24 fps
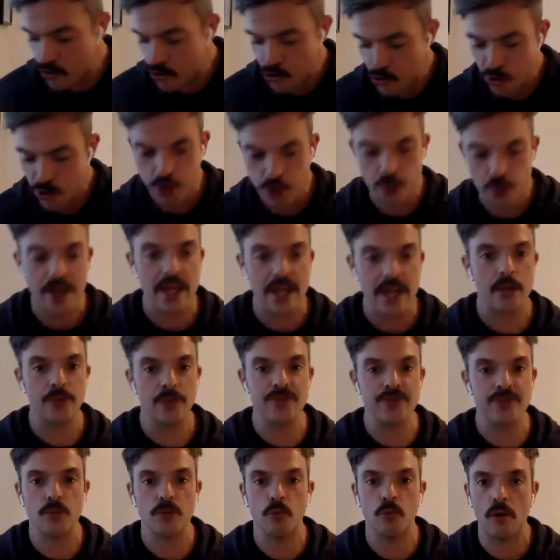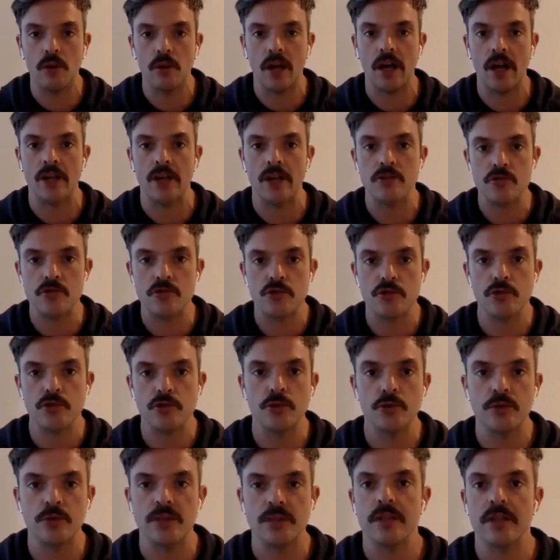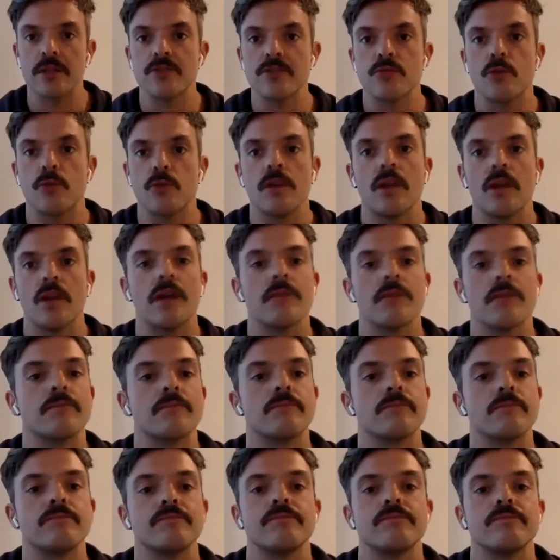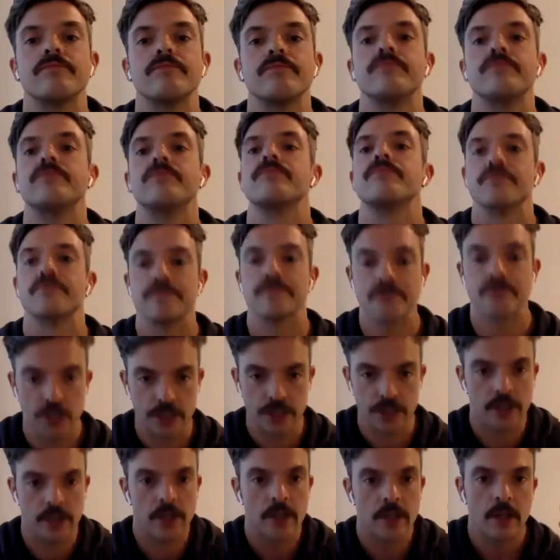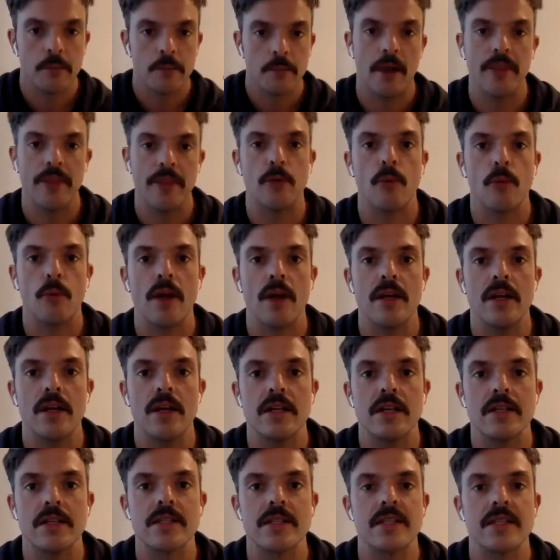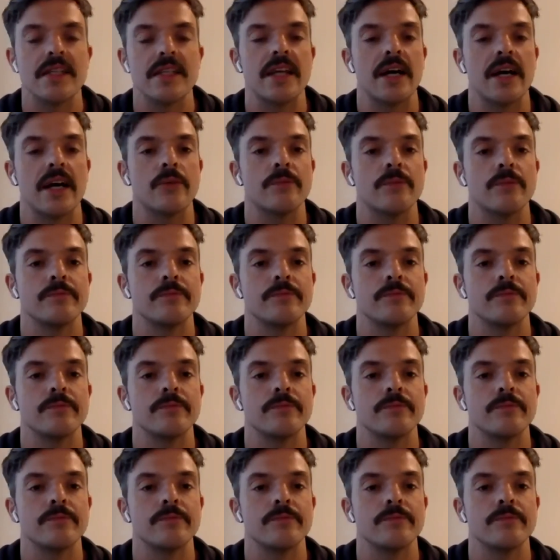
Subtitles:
2 heels in one line. 2 heels, one line. Good. Bend the right knee and sit down.